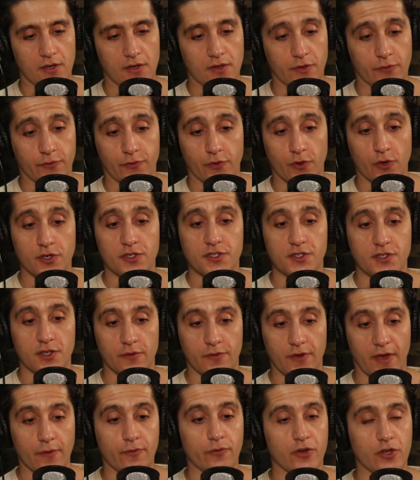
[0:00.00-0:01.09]
the first of
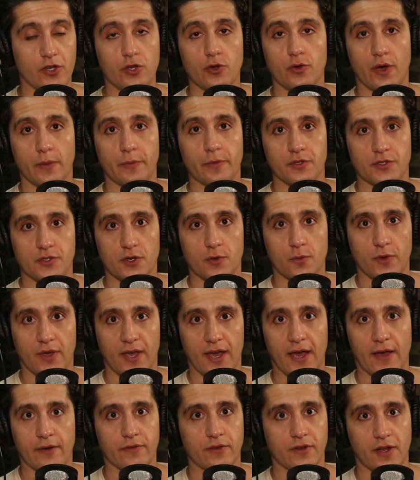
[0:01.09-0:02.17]
every new episode we
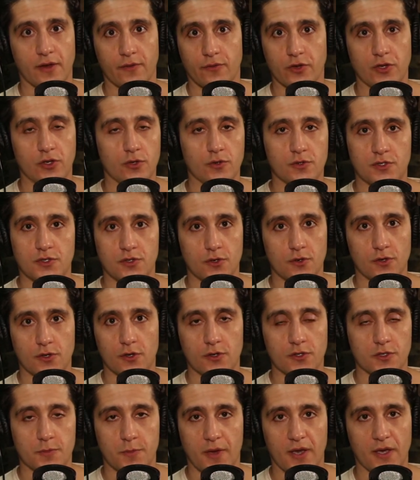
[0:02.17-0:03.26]
have in every new studio
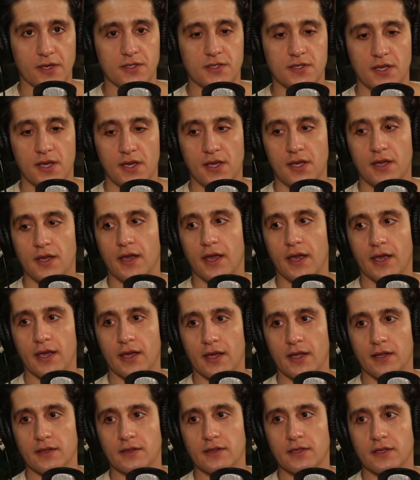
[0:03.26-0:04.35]
space,
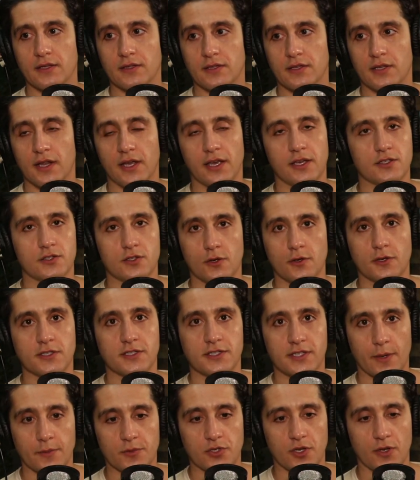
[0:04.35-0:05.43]
and today is no
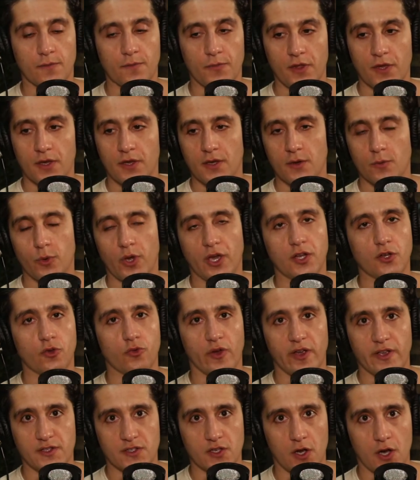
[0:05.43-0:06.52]
exception. We had a
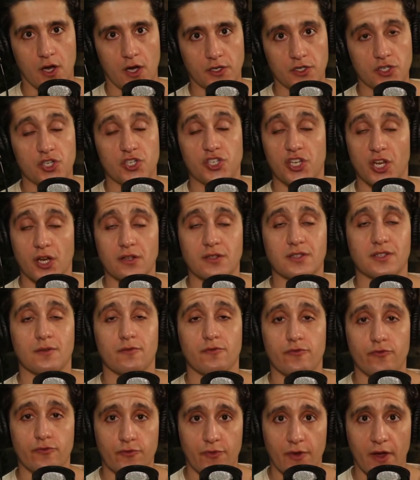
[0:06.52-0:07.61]
great talk. She shared some
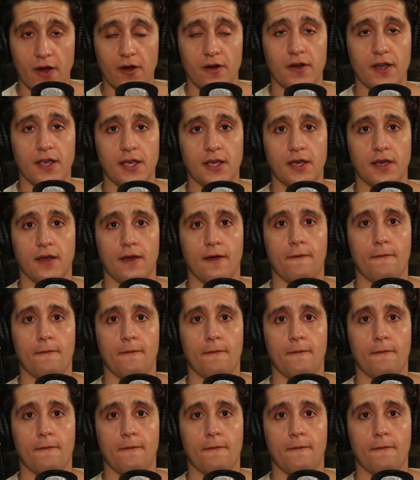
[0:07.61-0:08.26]
very,